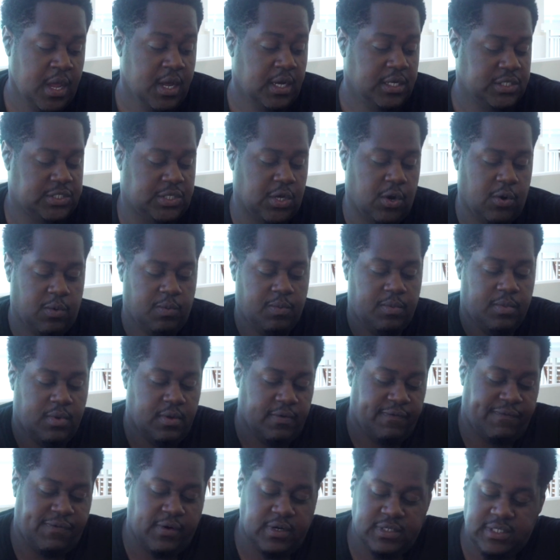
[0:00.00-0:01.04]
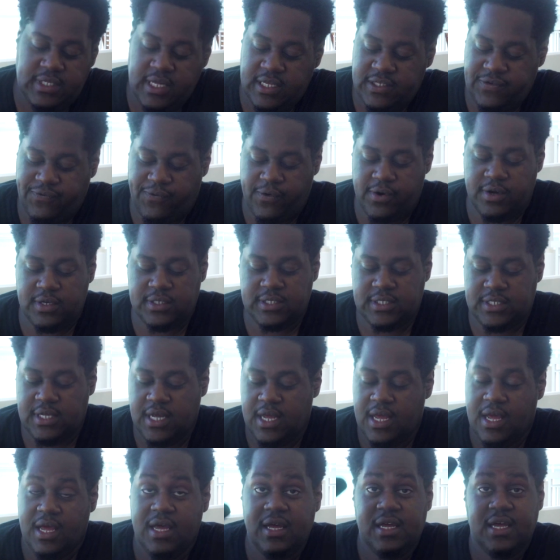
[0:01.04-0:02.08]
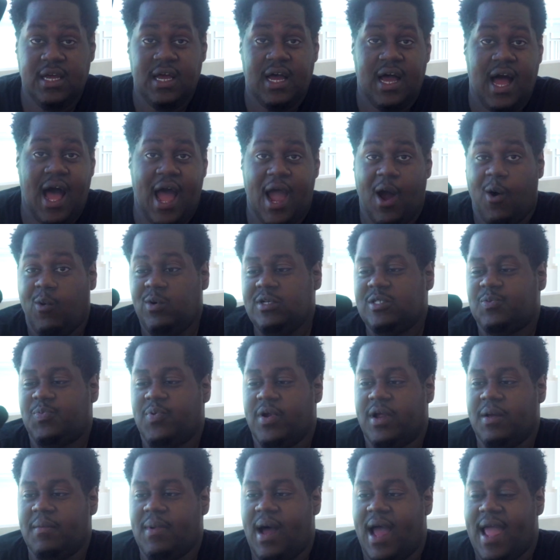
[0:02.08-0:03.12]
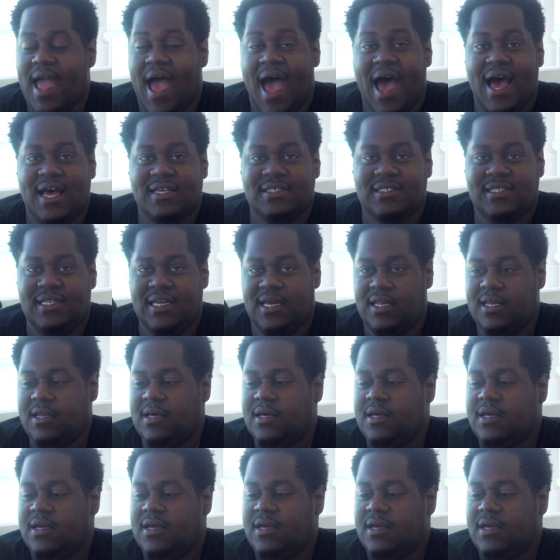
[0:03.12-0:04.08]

So first things first, I always bring my Azden